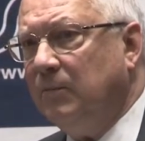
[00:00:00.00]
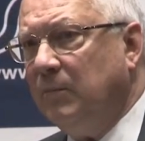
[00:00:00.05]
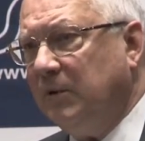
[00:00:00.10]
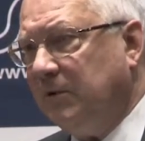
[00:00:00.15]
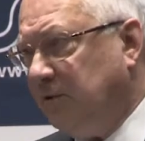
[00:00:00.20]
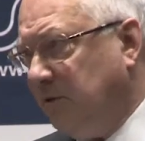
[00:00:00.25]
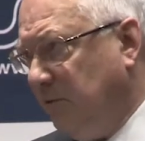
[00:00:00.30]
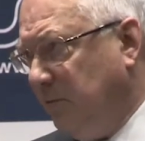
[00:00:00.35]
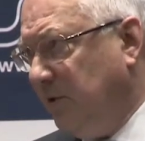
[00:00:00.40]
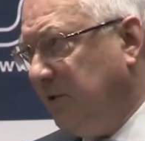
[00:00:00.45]

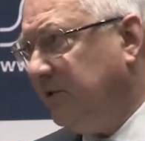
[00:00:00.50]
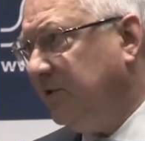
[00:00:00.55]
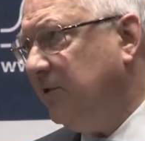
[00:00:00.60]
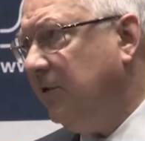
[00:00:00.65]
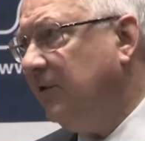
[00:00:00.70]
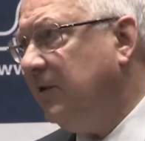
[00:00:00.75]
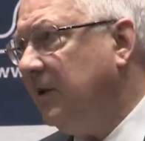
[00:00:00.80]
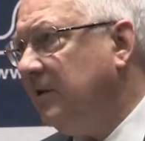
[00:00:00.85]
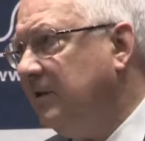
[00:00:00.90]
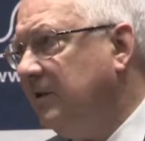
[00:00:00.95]
But you must
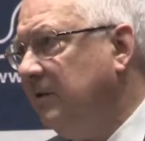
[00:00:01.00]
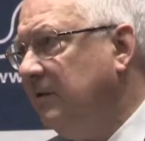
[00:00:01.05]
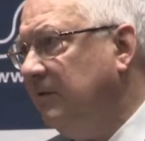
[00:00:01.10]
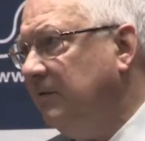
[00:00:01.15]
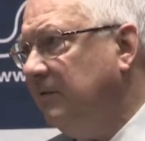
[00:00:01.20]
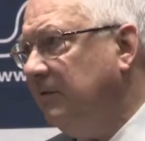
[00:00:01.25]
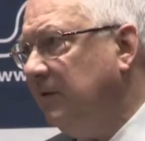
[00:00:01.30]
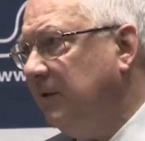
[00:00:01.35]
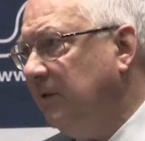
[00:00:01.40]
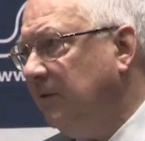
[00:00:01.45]
know that
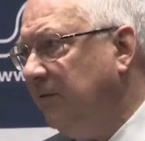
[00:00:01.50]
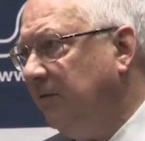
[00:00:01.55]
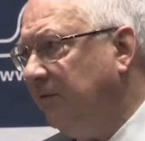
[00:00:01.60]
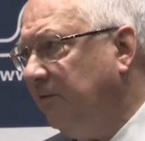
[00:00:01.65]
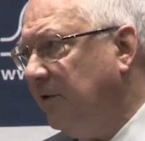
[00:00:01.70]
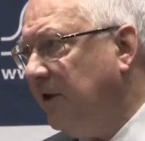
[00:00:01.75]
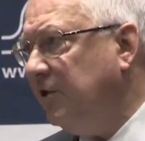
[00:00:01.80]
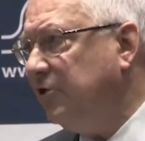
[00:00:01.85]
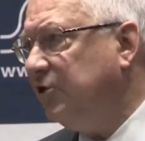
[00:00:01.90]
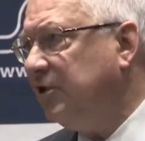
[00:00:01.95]
in the
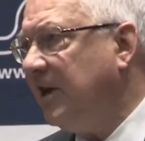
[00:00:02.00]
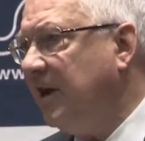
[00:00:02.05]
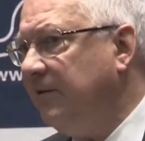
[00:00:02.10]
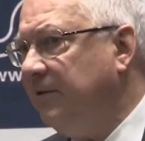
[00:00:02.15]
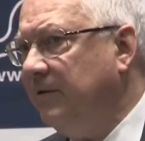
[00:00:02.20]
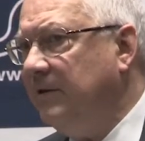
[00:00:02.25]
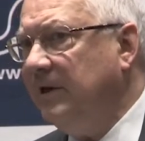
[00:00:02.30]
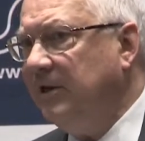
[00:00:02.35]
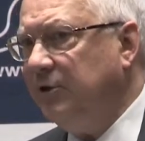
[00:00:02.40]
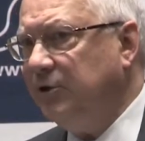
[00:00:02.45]
French
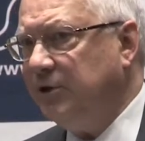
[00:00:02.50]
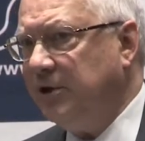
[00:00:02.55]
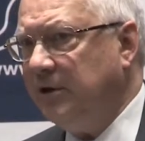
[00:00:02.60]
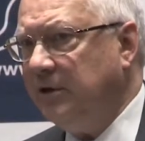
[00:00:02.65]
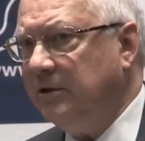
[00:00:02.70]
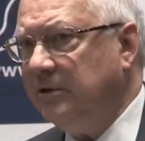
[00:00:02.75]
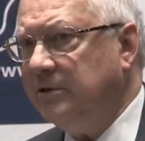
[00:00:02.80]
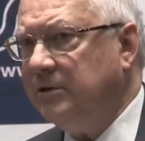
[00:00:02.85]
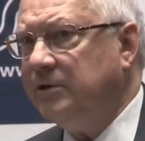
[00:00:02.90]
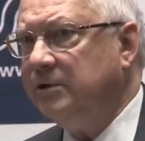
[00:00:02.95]
Catholic
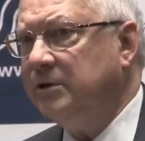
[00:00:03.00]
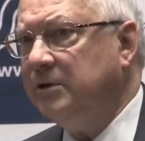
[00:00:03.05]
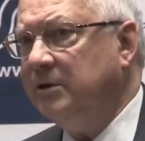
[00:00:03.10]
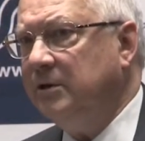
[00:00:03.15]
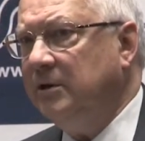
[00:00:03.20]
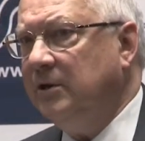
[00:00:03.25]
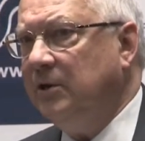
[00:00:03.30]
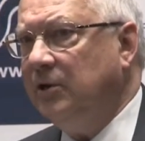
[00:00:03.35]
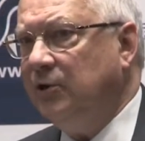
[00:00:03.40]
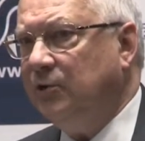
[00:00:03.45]
Church,
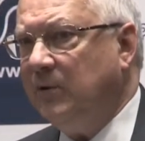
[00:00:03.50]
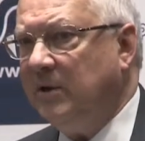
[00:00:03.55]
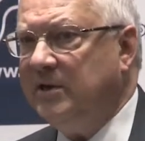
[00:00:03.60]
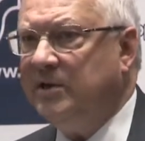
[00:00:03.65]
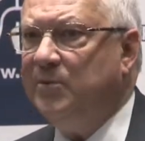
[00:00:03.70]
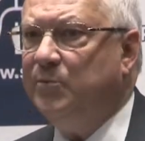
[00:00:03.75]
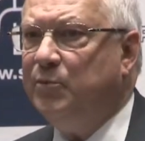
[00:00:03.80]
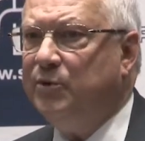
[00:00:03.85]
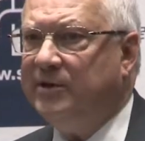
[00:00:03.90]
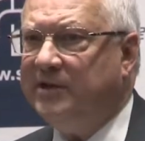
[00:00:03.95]

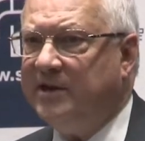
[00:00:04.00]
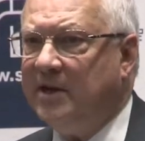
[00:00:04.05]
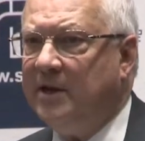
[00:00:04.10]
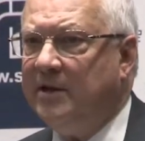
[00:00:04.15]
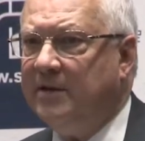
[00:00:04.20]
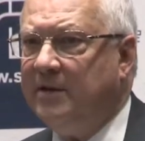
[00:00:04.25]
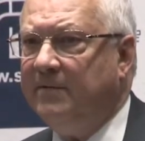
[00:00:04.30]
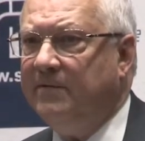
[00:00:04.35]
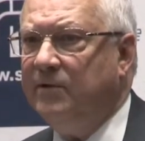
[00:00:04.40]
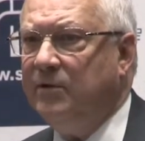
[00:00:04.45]

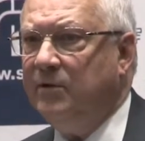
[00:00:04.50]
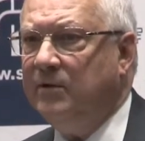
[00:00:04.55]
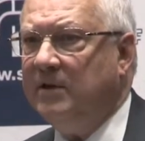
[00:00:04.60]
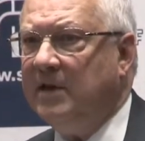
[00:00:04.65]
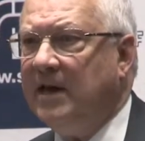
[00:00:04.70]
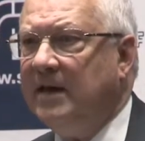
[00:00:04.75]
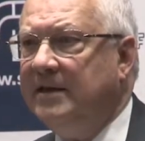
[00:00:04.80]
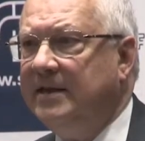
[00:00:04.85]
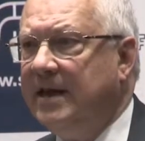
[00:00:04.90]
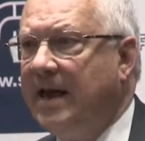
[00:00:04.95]
20% of
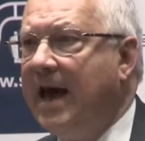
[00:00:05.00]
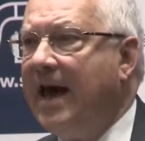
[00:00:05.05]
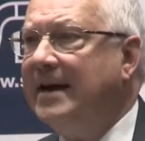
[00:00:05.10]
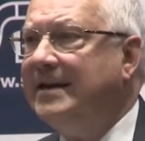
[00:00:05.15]
the